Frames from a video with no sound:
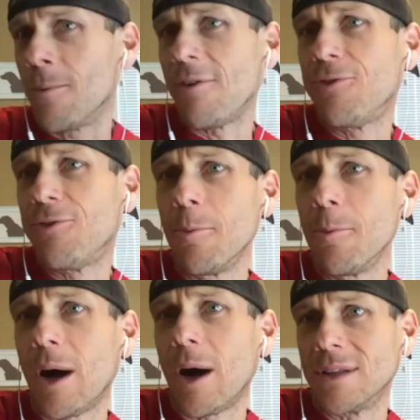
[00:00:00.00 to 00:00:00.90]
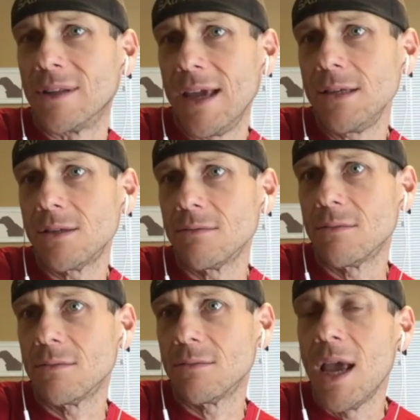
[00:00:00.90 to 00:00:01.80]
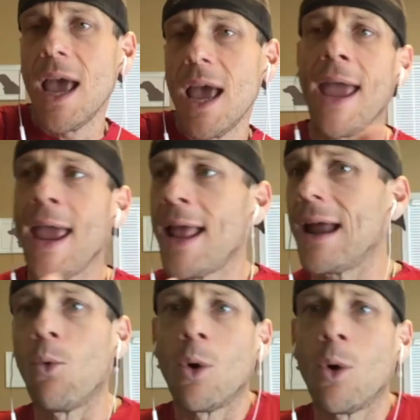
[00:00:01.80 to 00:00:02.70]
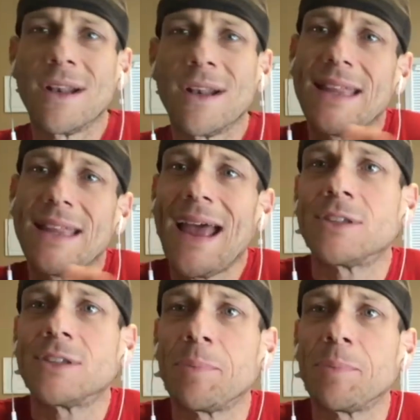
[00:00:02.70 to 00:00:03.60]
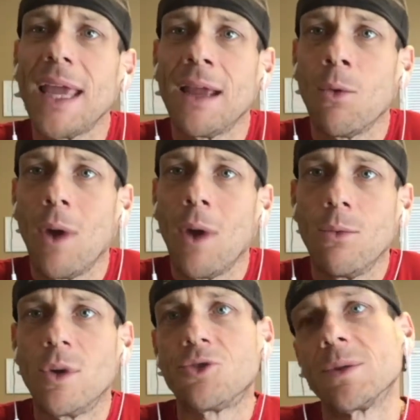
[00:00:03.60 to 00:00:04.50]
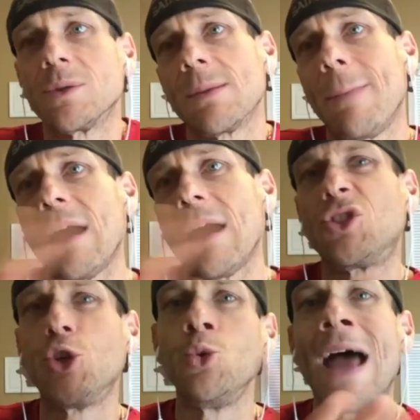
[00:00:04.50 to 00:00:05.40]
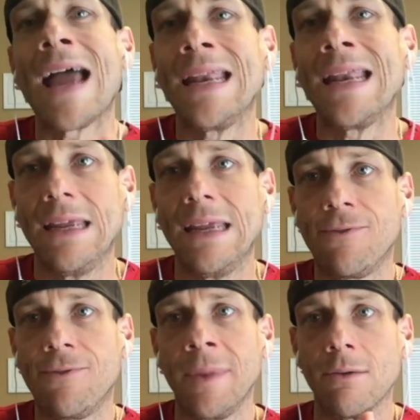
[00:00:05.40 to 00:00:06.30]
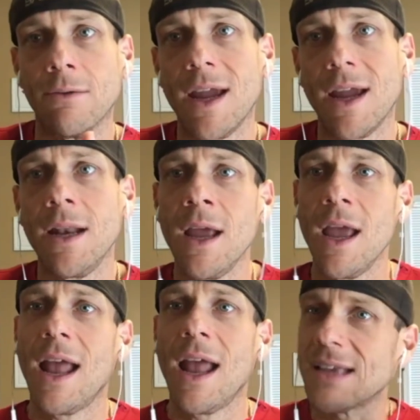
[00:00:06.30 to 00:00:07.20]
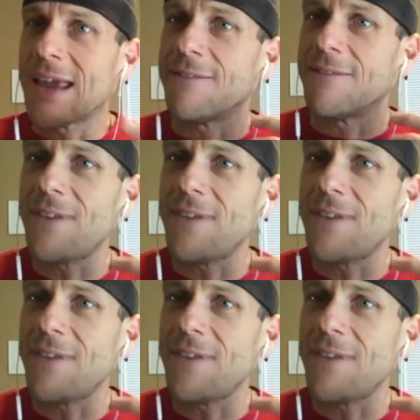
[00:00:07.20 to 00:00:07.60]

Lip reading: from my football days. And I wanted to get down to playing weight, which was about 290 for me, right? And I was like,